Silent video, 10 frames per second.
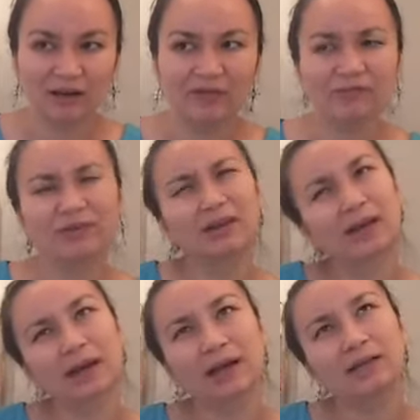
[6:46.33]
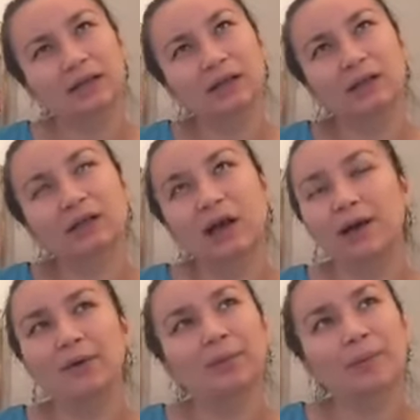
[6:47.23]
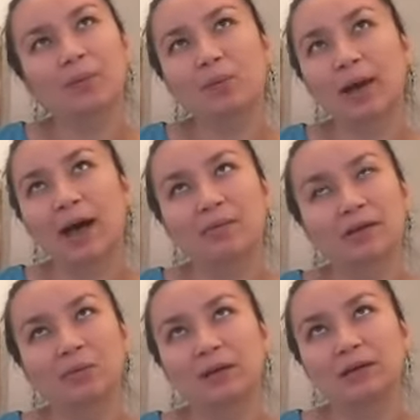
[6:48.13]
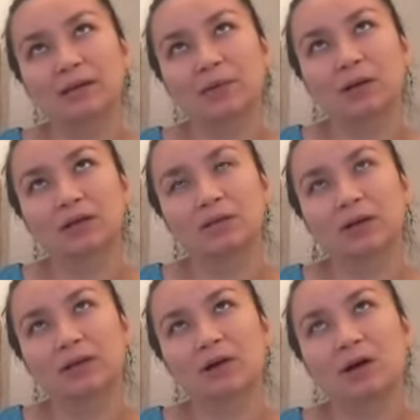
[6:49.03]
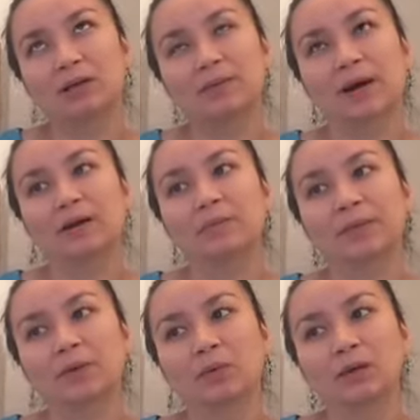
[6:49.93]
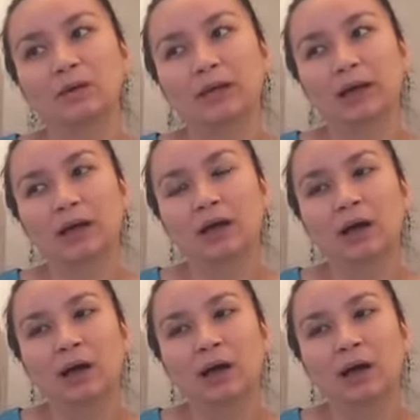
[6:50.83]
I feel like I did, I don't remember how many weeks I was when I talked about it, but there was like